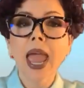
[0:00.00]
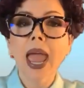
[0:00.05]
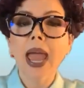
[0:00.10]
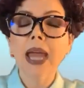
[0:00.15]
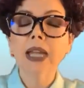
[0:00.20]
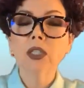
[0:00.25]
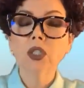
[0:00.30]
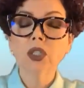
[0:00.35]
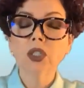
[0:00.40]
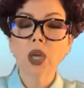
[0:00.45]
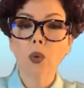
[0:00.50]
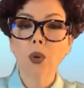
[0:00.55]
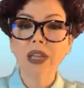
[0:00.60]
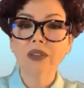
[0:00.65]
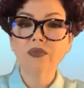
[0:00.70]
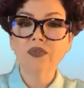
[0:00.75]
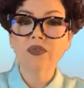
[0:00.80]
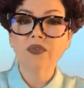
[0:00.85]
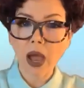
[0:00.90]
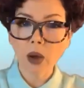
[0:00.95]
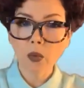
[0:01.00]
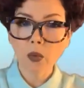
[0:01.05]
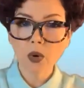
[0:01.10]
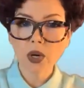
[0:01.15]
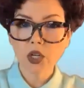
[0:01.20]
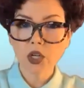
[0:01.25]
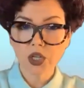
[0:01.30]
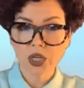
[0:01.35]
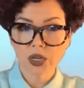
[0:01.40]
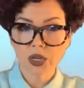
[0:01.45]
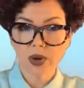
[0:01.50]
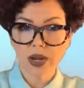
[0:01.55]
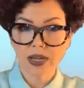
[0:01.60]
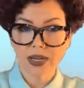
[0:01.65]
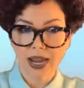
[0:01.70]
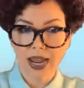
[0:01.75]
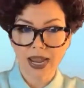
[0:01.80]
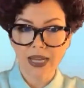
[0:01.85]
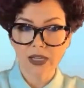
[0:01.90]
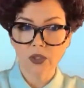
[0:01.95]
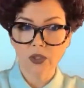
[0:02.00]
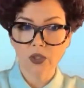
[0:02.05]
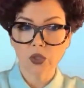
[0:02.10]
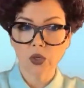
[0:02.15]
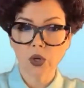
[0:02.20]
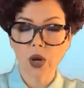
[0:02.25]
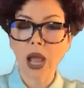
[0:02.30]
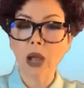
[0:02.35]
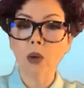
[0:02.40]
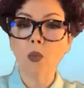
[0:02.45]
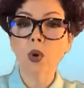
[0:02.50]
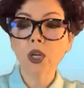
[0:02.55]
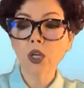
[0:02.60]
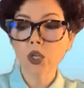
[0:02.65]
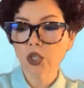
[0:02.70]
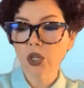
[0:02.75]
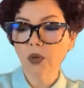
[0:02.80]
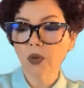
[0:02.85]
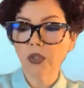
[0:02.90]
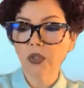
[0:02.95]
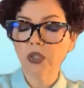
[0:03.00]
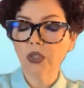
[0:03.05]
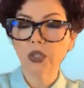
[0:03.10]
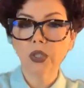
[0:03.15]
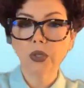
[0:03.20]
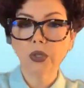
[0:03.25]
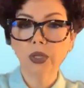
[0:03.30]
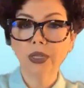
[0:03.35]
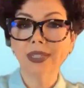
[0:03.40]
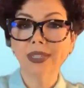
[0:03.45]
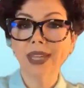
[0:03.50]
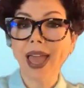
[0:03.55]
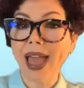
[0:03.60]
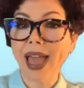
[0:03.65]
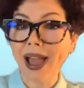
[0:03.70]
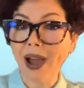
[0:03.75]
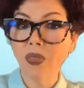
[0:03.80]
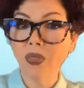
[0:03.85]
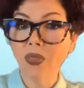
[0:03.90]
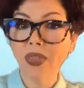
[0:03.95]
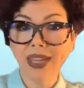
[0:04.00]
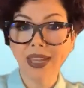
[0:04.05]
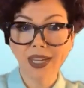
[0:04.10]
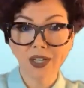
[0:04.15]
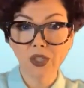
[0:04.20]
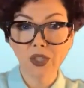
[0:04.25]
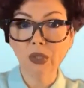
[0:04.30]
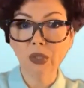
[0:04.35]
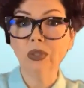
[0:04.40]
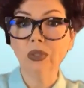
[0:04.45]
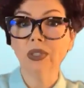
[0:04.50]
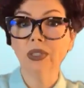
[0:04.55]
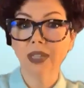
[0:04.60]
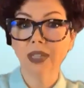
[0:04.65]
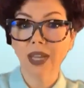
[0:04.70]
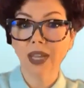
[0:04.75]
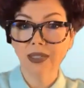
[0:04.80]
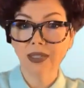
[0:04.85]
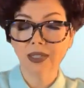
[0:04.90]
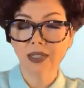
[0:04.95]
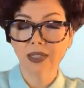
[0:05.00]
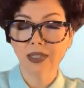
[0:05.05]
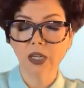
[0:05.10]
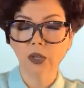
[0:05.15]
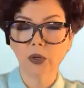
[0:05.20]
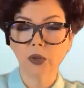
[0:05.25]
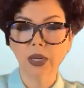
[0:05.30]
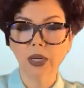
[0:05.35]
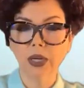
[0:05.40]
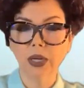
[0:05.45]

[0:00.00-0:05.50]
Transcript: And so if that were a generated answer, I want to show the students how they can use stasis theory.